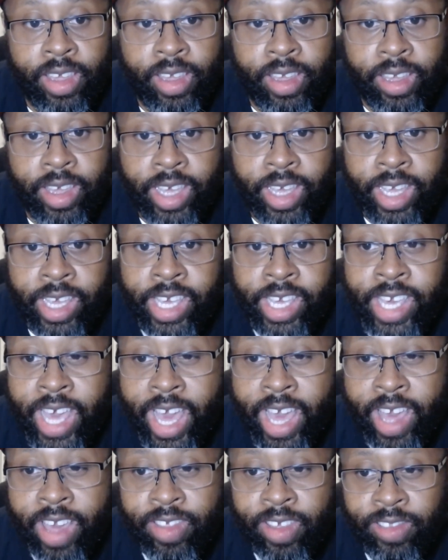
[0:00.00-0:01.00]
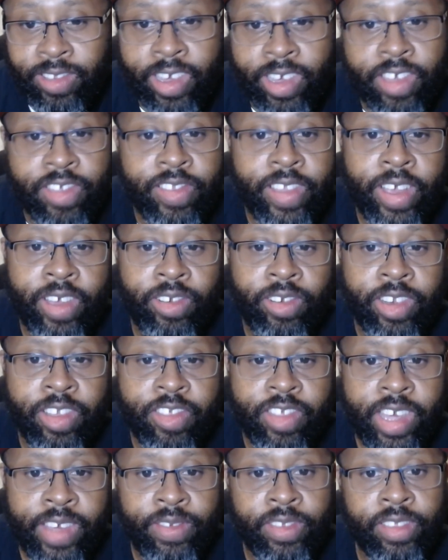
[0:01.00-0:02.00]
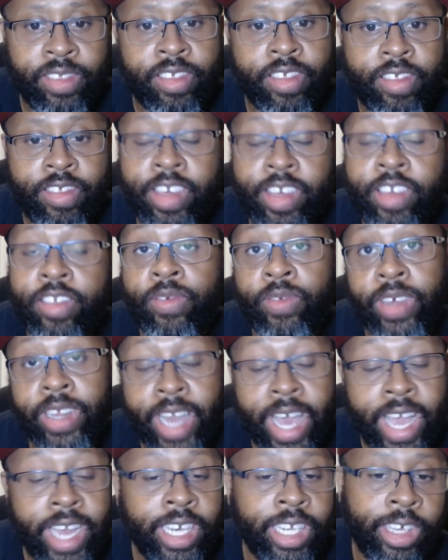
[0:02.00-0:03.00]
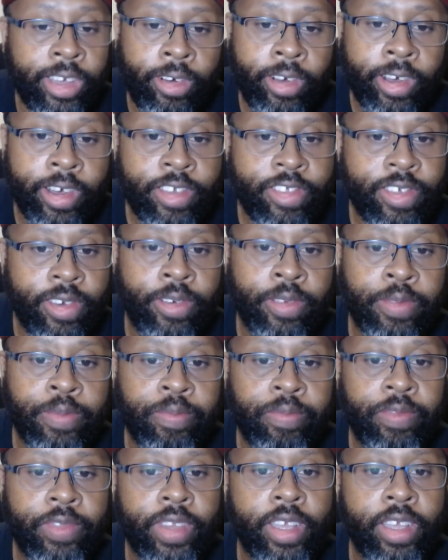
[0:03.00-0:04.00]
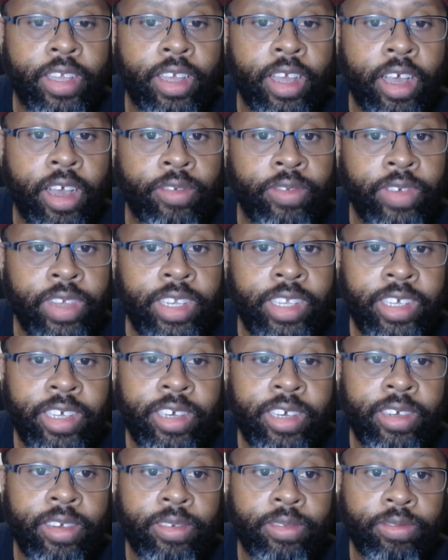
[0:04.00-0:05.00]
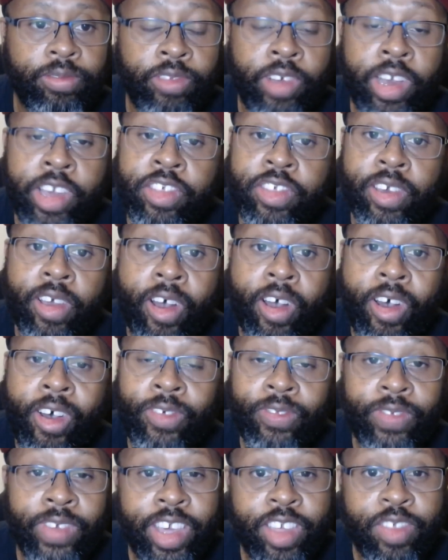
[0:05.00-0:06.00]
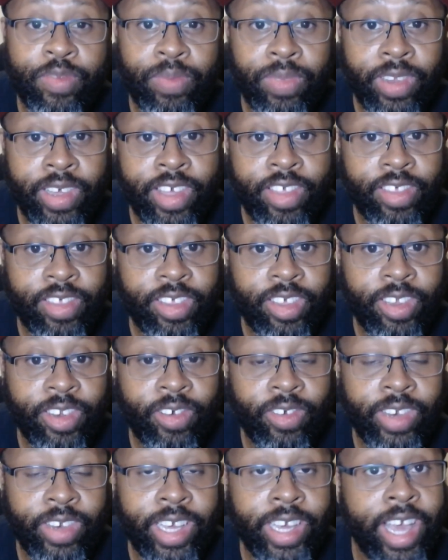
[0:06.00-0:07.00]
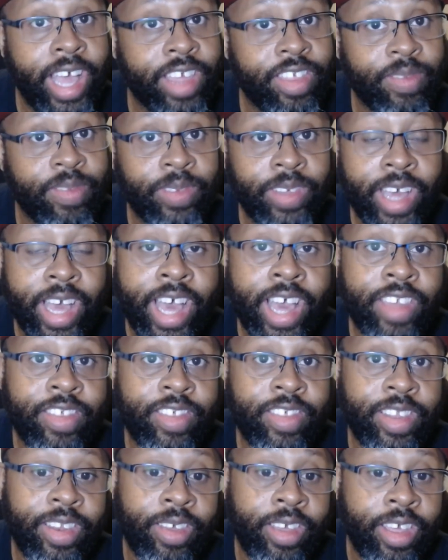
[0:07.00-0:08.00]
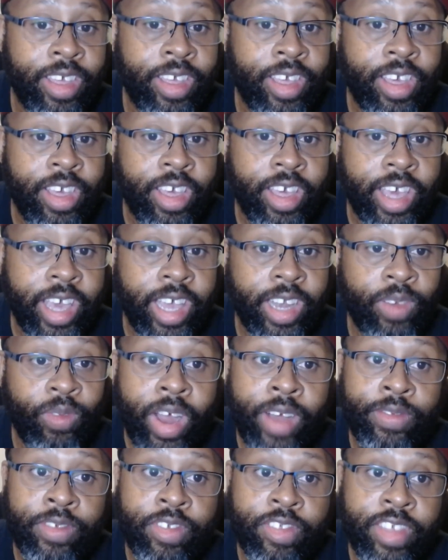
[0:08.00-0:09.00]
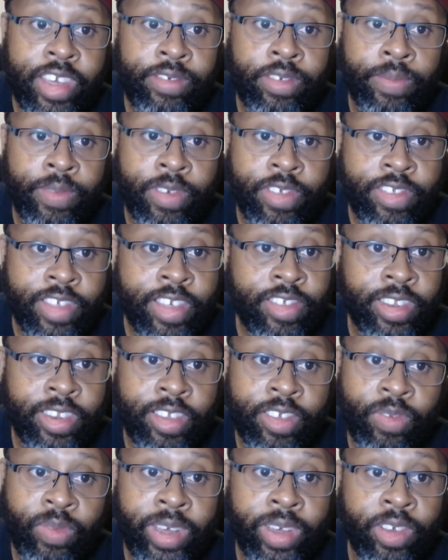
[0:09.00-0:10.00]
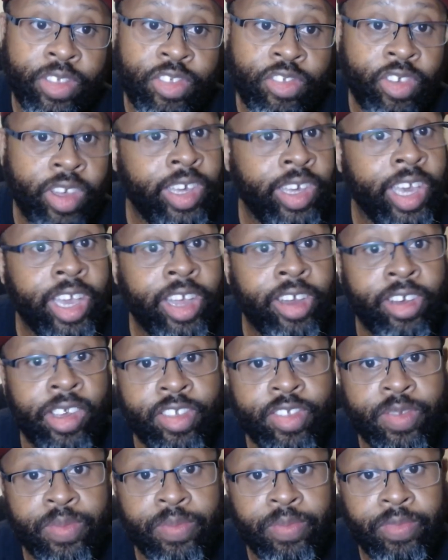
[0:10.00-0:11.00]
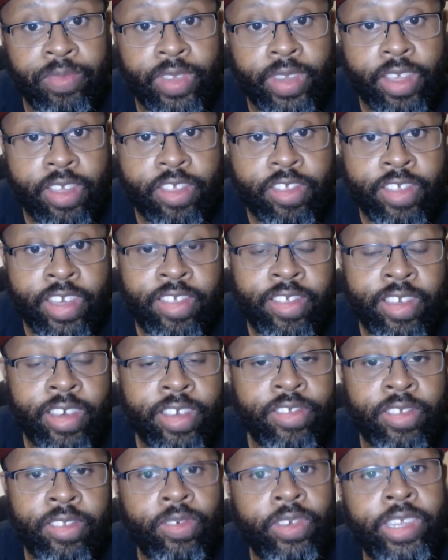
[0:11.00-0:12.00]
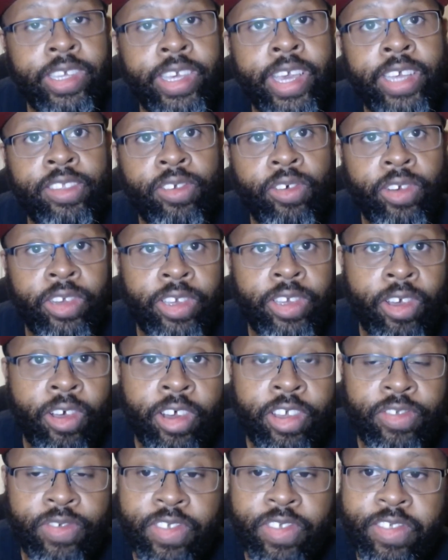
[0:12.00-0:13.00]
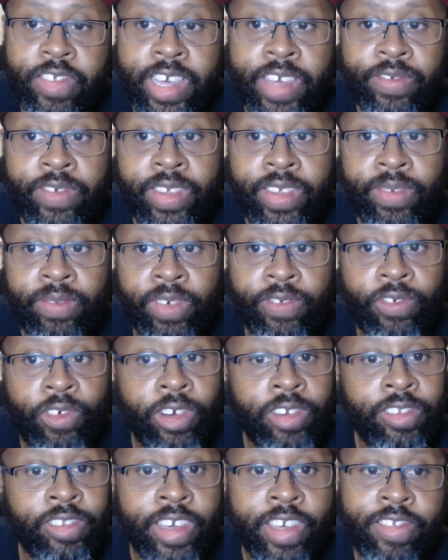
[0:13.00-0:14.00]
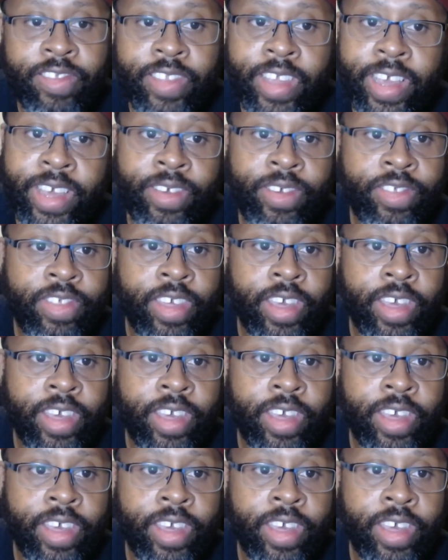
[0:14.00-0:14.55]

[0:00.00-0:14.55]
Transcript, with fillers: and he has a touchdown on the season season with 90 yards. So a uh, really good rushing offense. Plus, you know, they got some guys in the, at the wide receiver position as well. Tre Harris, 628 total yards receiving with four touchdowns.